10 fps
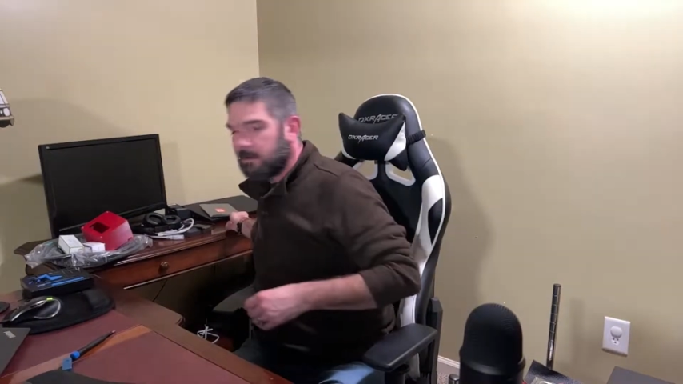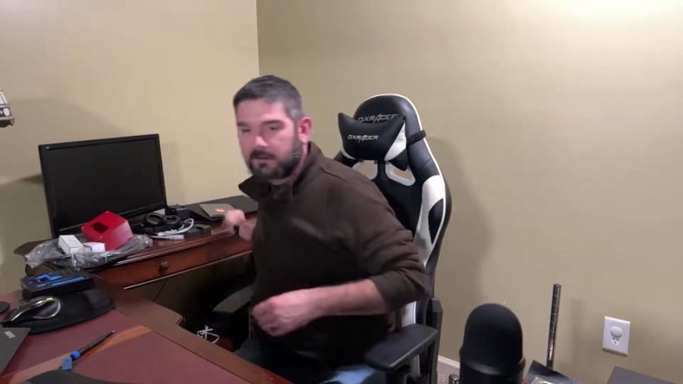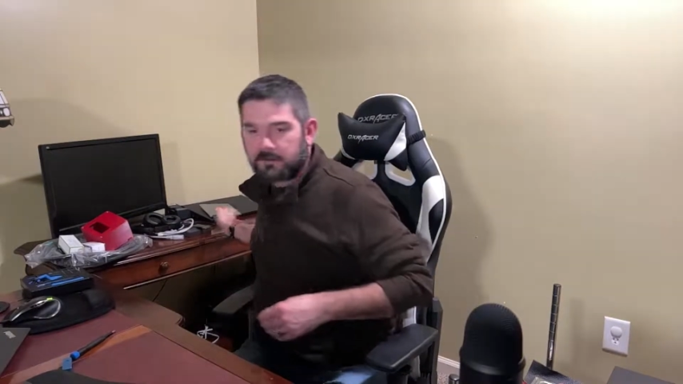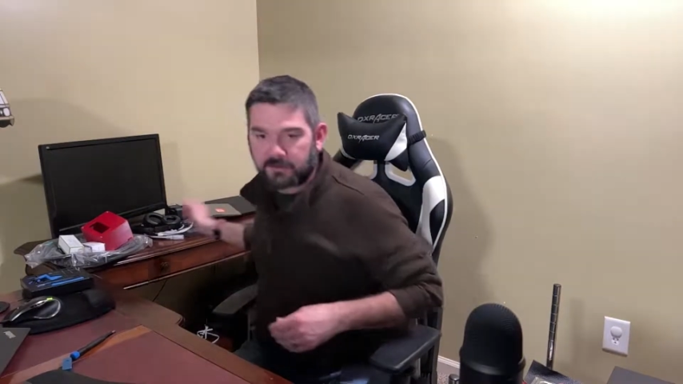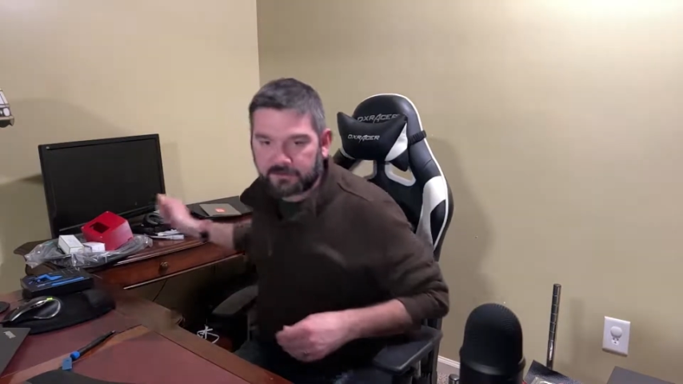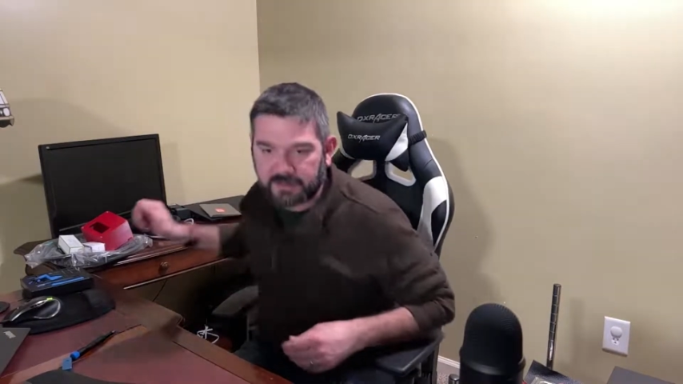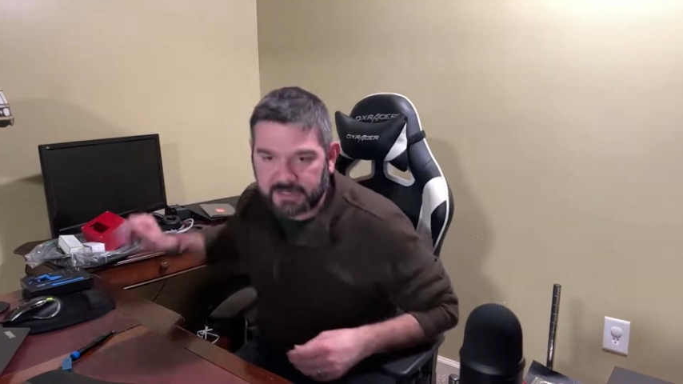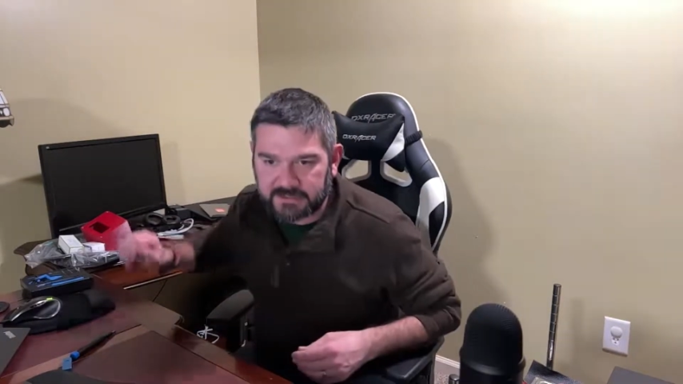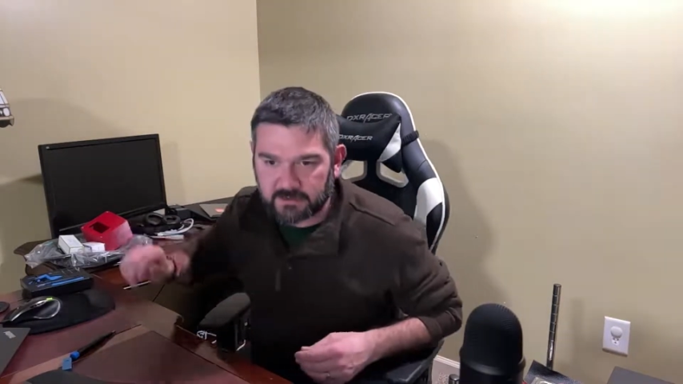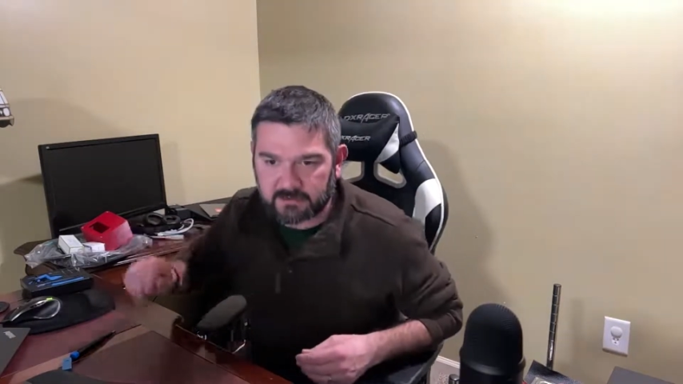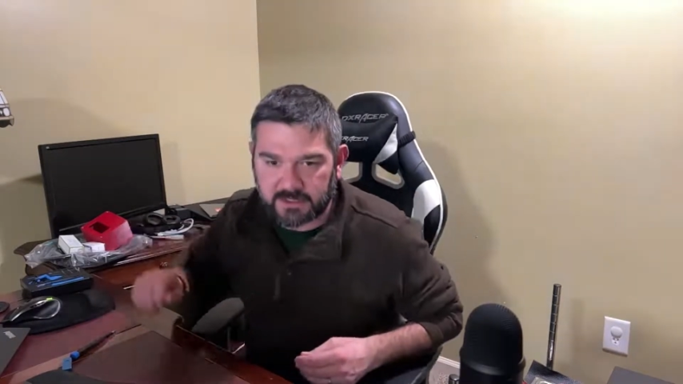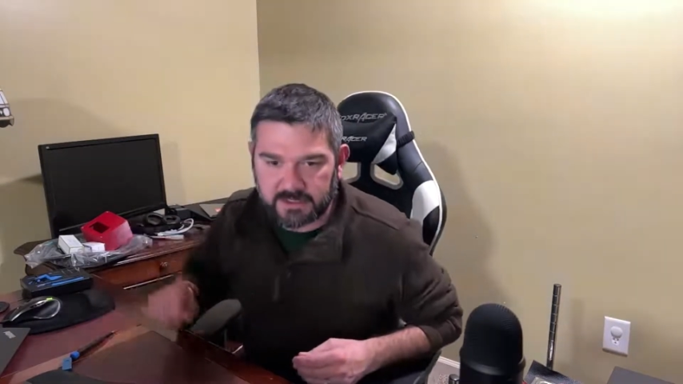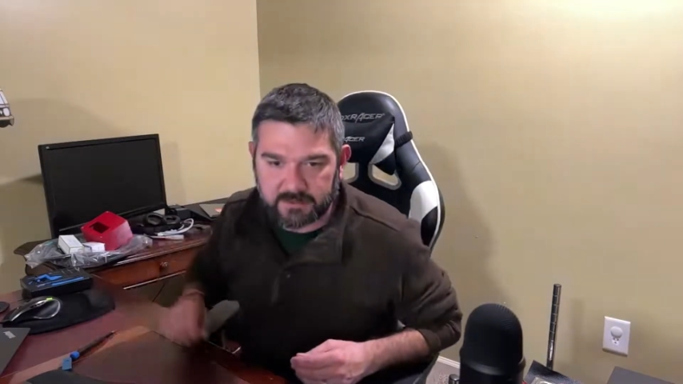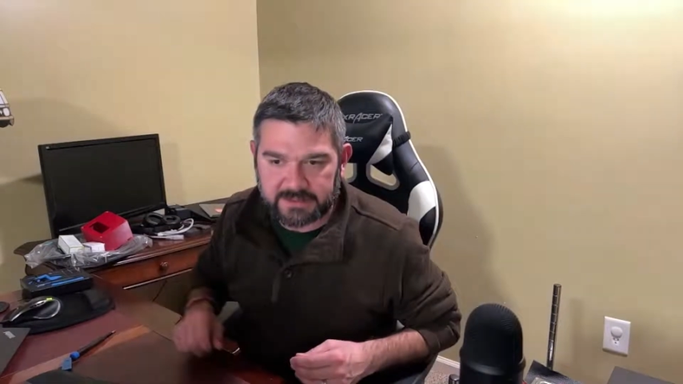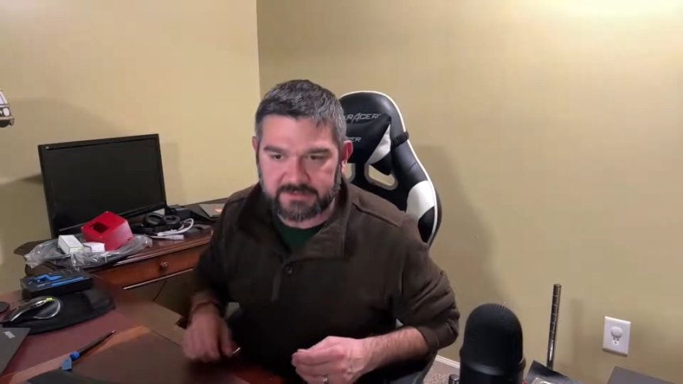The other thing I don't
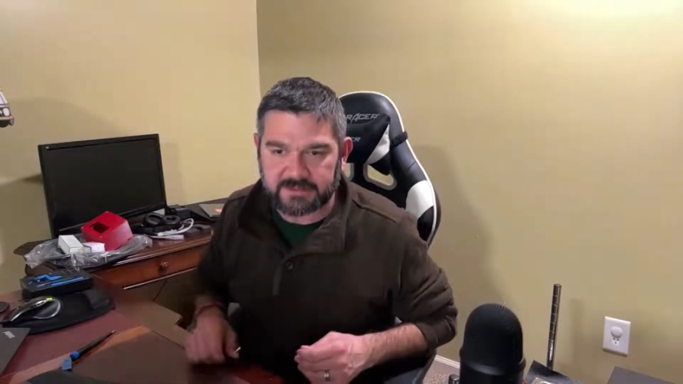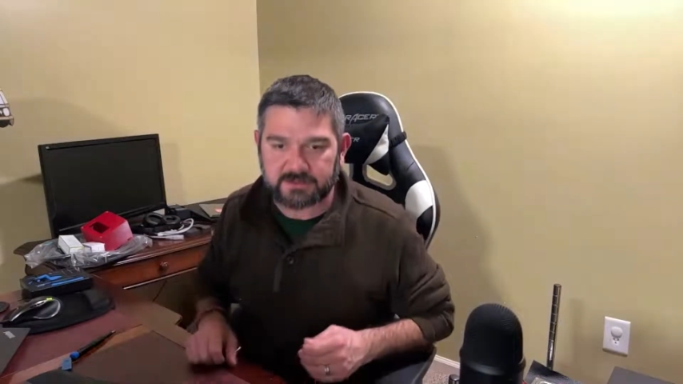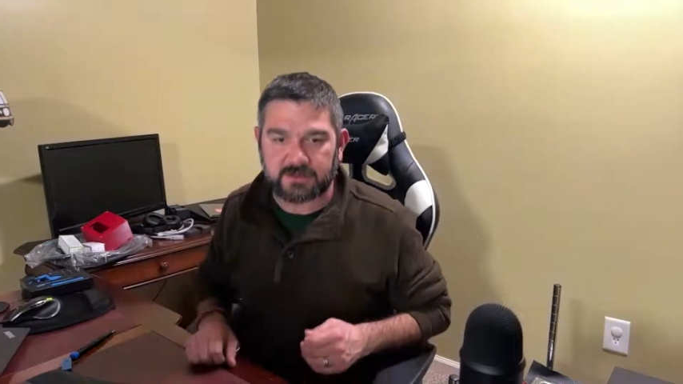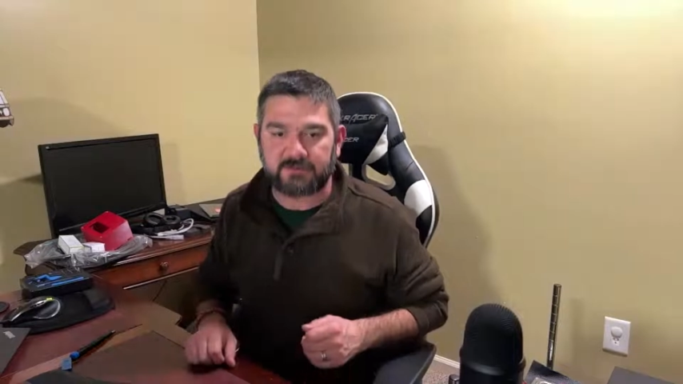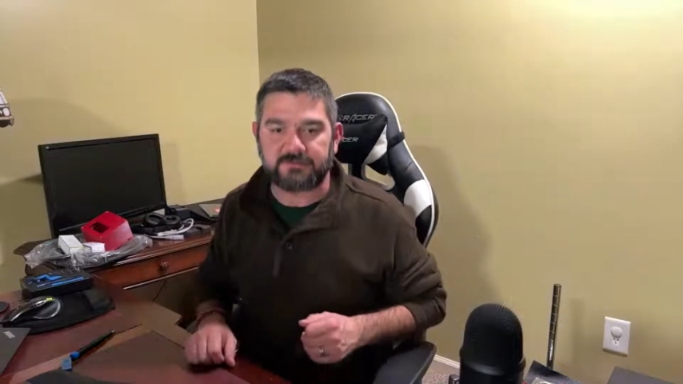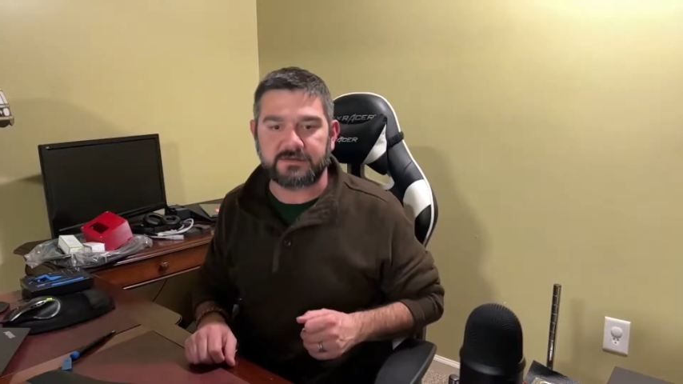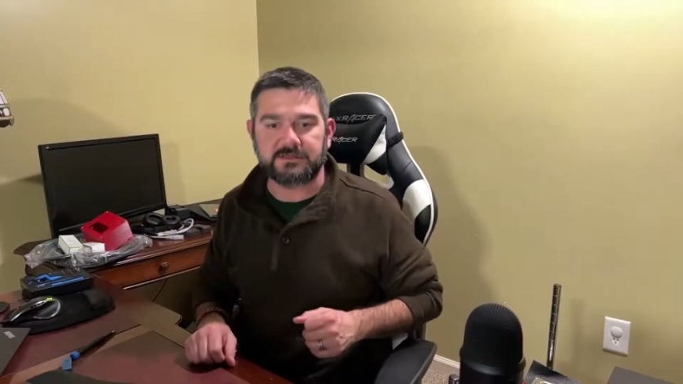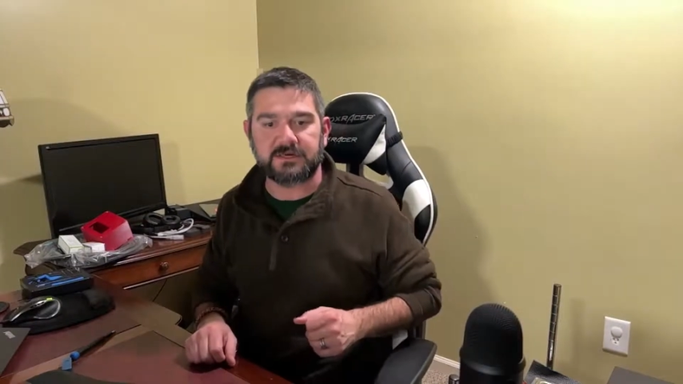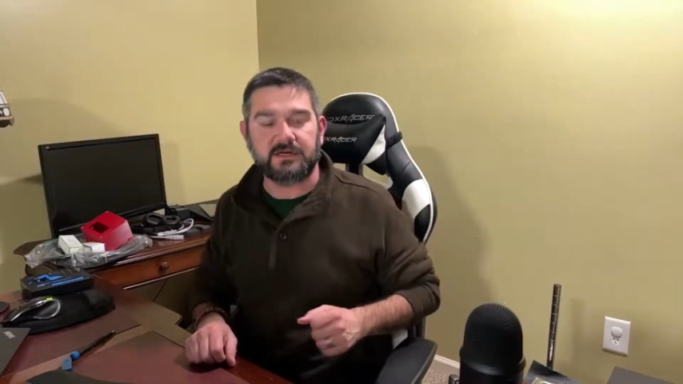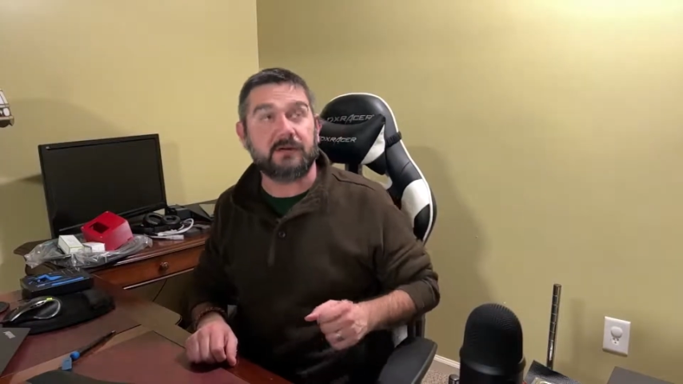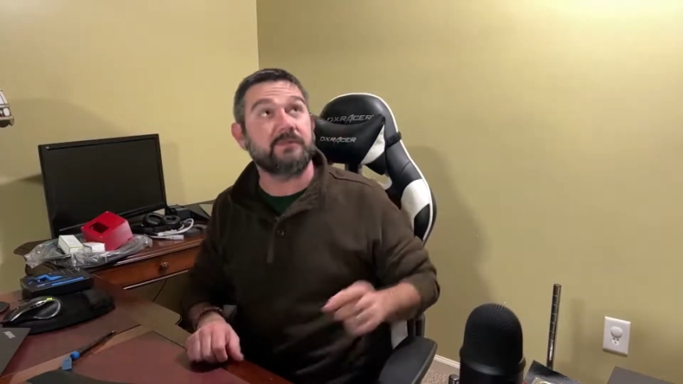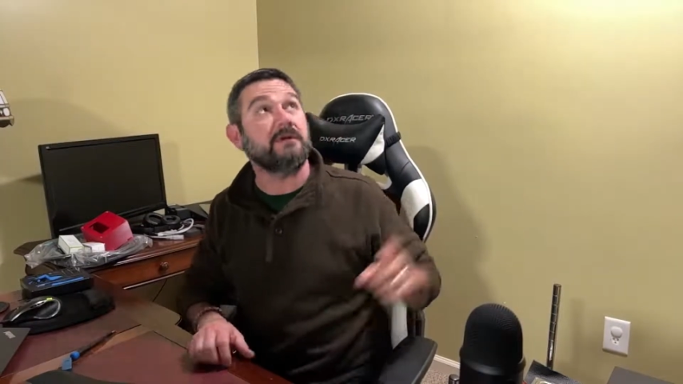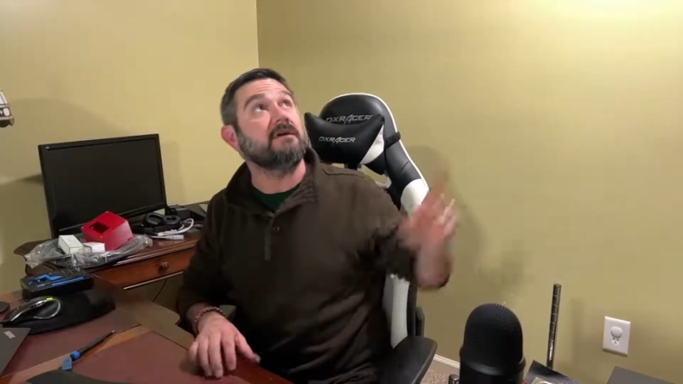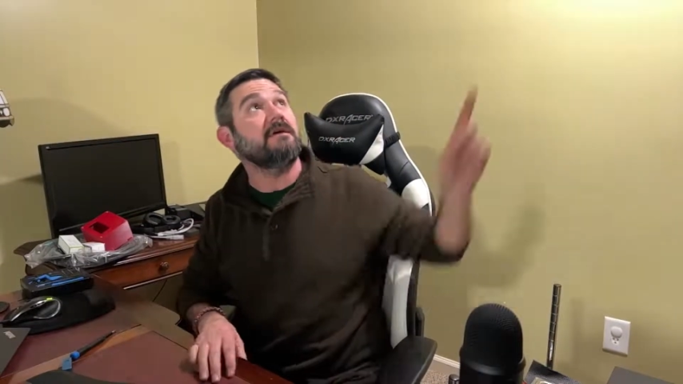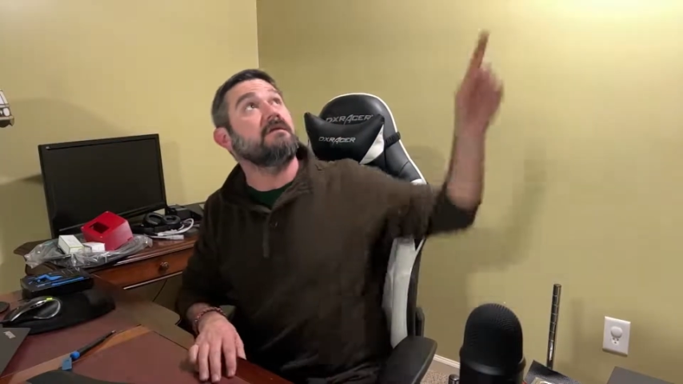like about this office setup
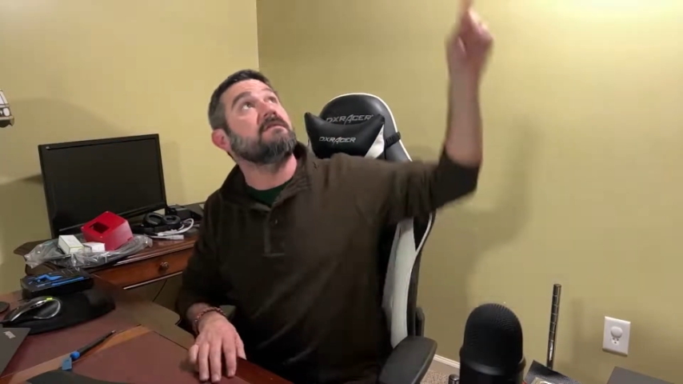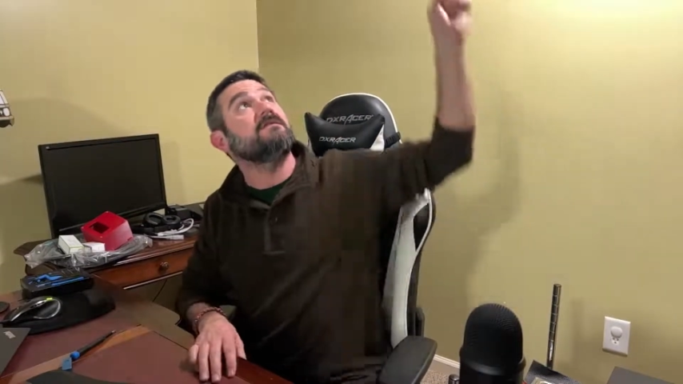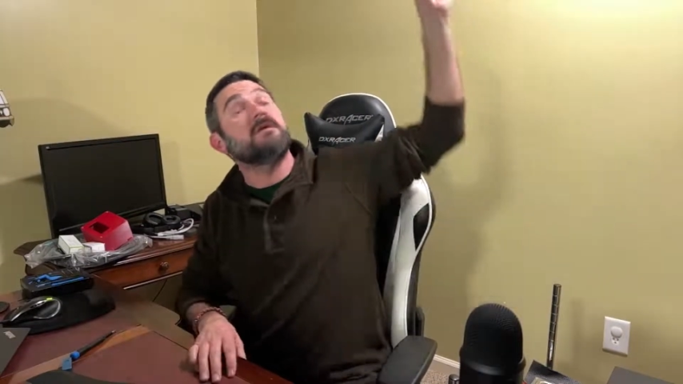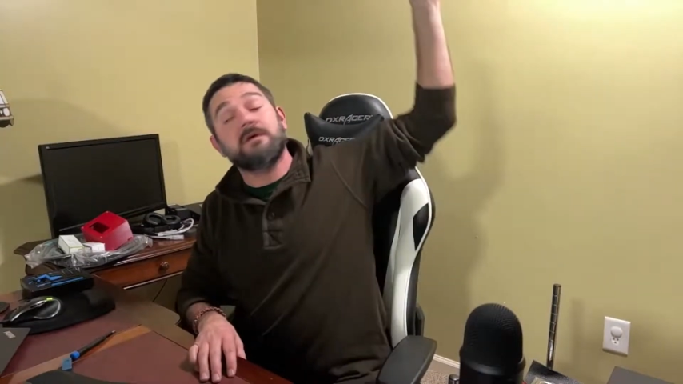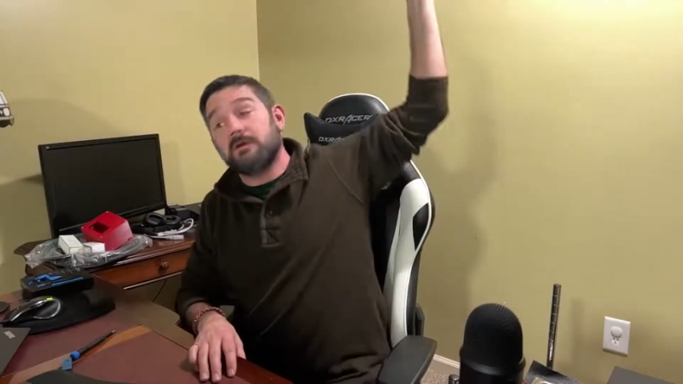is